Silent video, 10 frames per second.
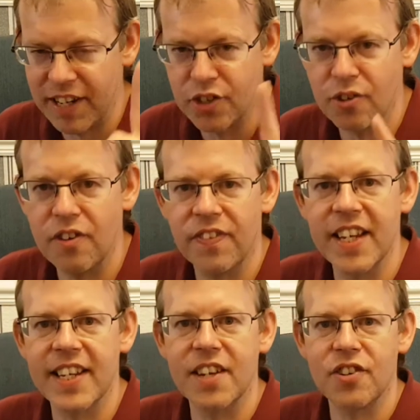sure
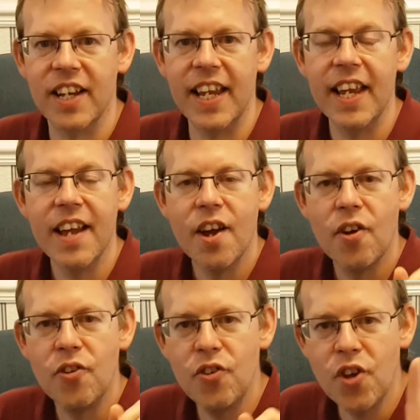
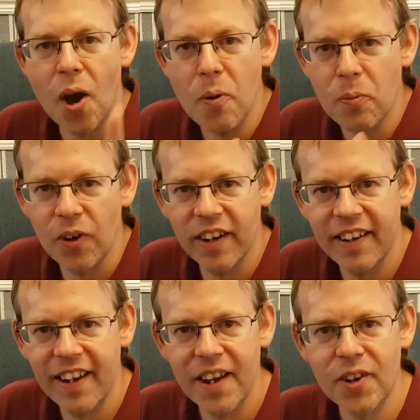no
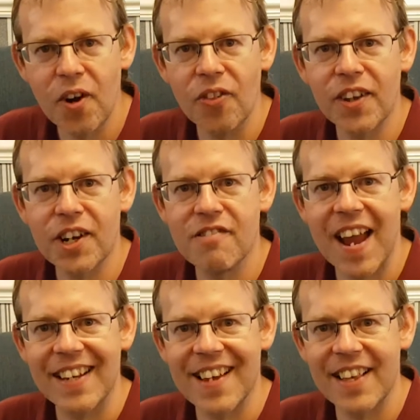one got the
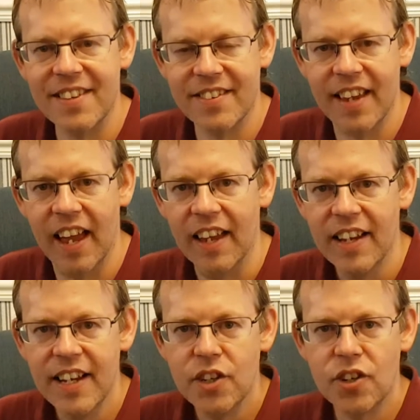correct answer.
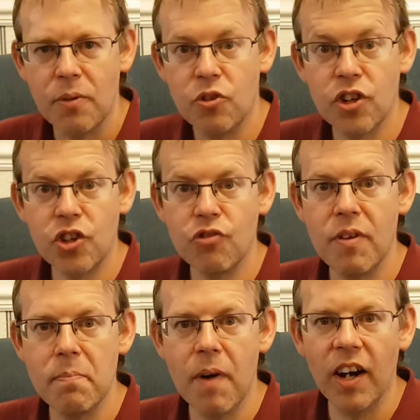So just to
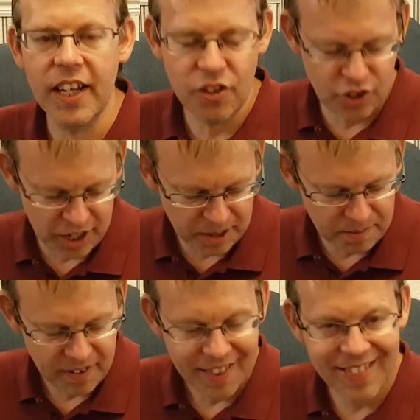remind
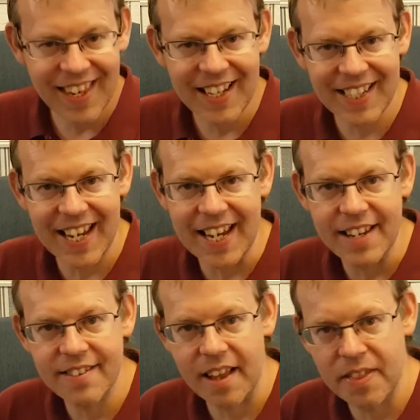you, this
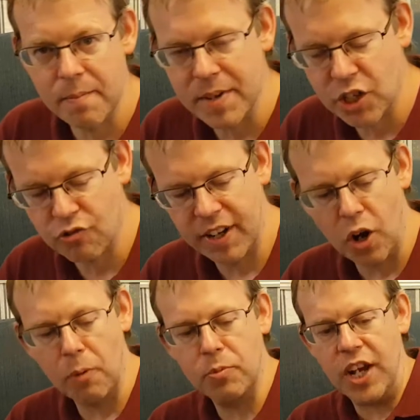is the mystery
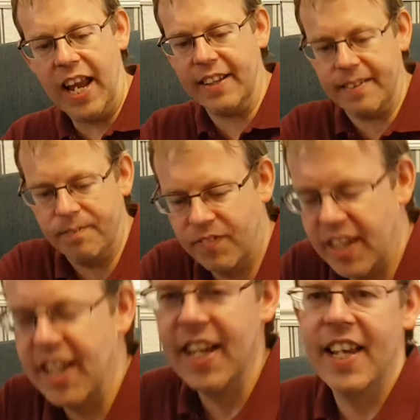object.
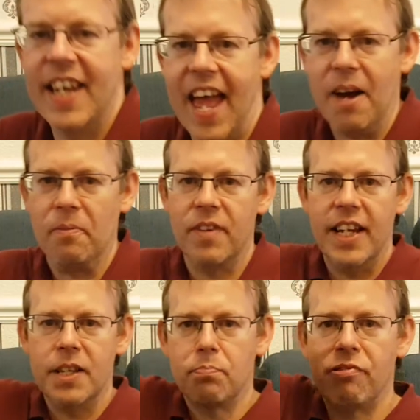Now
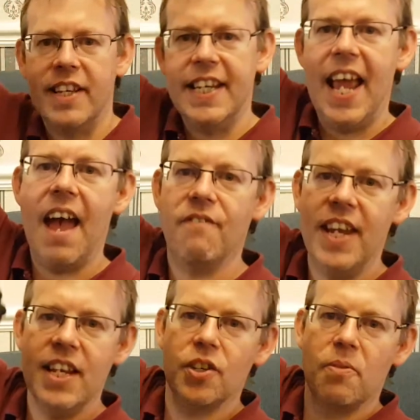it's pretty
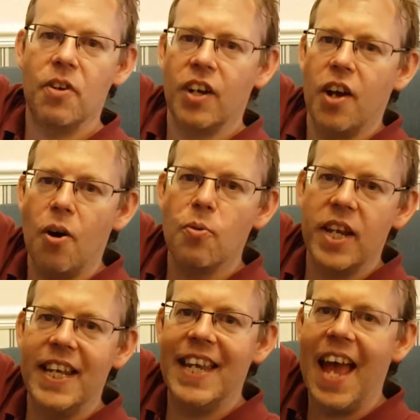heavy, so I'm not going to hold
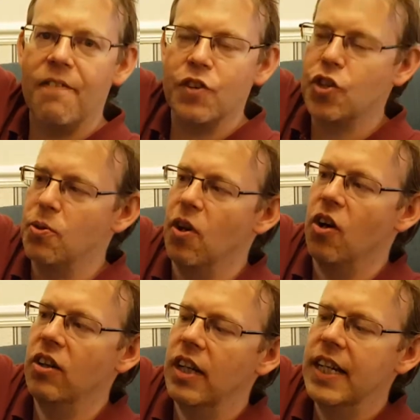it in the air for too
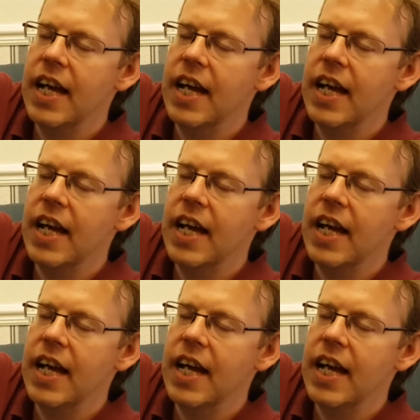long.